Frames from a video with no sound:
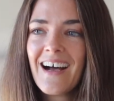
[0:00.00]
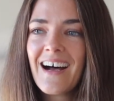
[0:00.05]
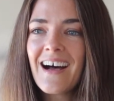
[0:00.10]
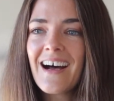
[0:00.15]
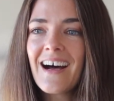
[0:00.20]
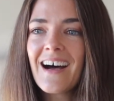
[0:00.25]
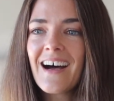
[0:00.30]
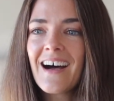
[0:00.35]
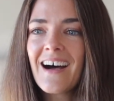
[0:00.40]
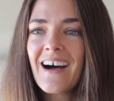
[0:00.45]

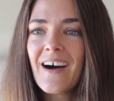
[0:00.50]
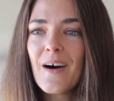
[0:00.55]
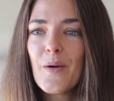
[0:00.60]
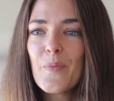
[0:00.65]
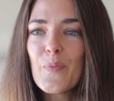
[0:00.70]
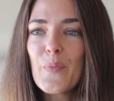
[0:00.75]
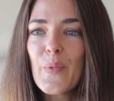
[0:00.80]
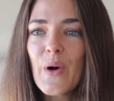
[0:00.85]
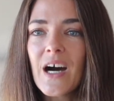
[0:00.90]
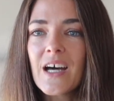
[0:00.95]

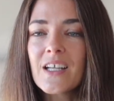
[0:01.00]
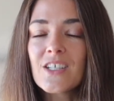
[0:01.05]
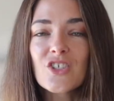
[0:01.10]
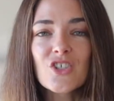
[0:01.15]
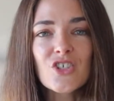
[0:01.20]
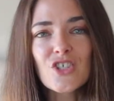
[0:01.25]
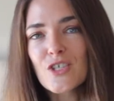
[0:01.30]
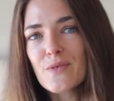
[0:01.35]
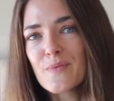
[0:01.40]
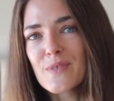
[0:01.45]
But
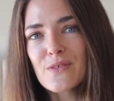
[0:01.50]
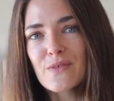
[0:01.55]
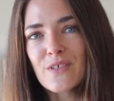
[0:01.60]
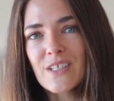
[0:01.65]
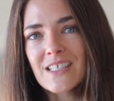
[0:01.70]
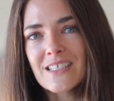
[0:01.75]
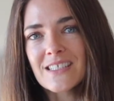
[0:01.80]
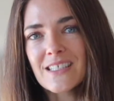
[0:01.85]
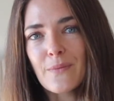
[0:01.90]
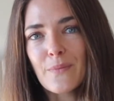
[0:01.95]
YouTube is
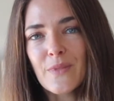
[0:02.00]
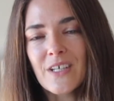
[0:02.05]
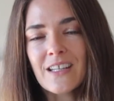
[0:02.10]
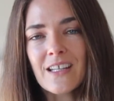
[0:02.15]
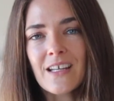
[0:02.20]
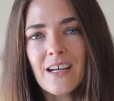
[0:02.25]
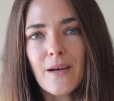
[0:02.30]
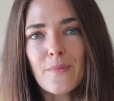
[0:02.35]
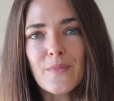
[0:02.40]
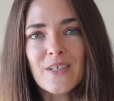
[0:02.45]
really something
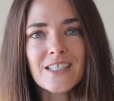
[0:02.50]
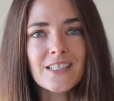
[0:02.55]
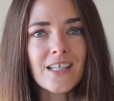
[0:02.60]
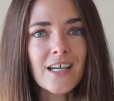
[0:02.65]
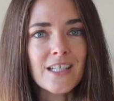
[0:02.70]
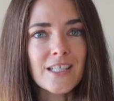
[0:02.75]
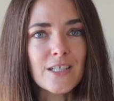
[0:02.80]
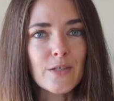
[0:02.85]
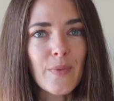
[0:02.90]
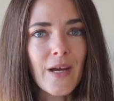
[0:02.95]
that I'm
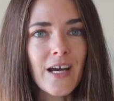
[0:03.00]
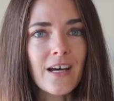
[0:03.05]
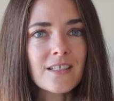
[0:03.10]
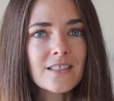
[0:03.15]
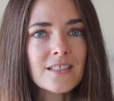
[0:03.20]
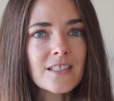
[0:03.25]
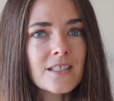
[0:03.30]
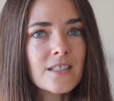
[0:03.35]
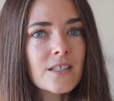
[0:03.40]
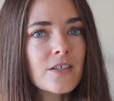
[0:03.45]
excited about
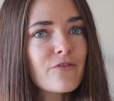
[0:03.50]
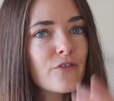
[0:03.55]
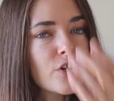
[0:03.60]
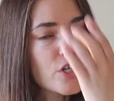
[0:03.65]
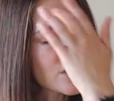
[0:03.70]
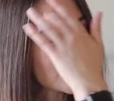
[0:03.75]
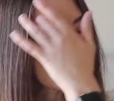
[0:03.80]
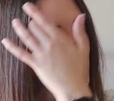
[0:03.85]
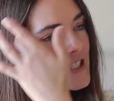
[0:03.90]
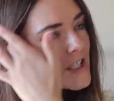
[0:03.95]

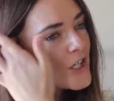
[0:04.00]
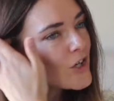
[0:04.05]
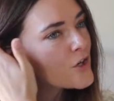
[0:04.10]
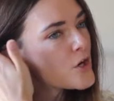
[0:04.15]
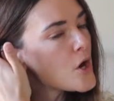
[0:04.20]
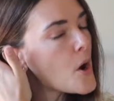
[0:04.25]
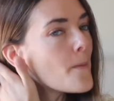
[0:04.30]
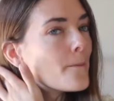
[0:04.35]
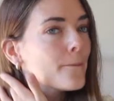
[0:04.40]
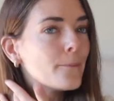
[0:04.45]
focusing
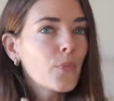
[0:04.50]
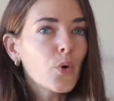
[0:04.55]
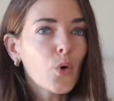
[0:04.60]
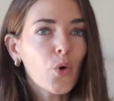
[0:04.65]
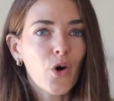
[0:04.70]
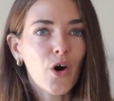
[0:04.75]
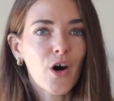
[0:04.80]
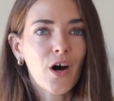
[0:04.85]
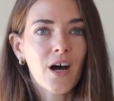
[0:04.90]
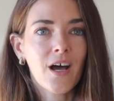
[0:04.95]
on
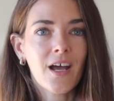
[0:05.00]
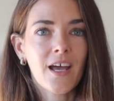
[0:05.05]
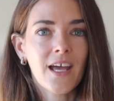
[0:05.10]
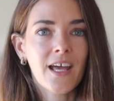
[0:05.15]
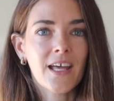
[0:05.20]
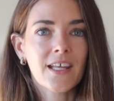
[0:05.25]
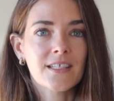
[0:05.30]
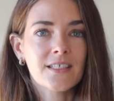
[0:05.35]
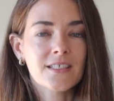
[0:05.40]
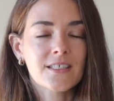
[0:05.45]
more,
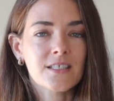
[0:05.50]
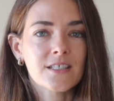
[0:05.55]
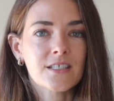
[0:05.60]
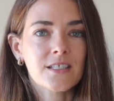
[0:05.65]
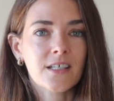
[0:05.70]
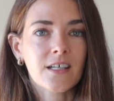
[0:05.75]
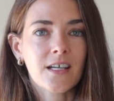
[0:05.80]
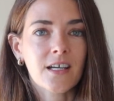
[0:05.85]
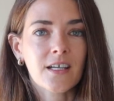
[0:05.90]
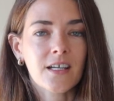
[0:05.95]
and
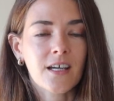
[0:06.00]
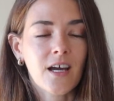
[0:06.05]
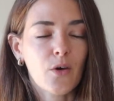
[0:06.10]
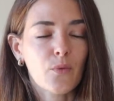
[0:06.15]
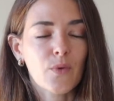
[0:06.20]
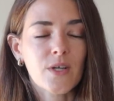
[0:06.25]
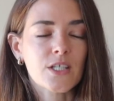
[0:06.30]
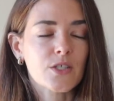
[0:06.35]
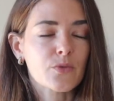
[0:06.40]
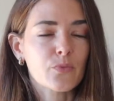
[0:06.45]
I can't
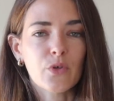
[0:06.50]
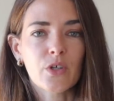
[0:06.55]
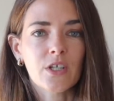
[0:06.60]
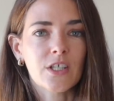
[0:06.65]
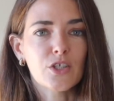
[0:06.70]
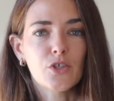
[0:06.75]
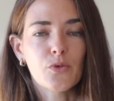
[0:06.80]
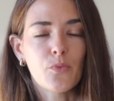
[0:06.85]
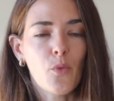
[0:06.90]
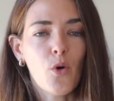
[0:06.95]
wait to
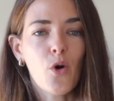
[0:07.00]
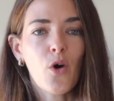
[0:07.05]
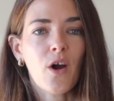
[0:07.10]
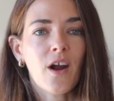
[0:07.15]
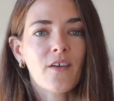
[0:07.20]
bring you more.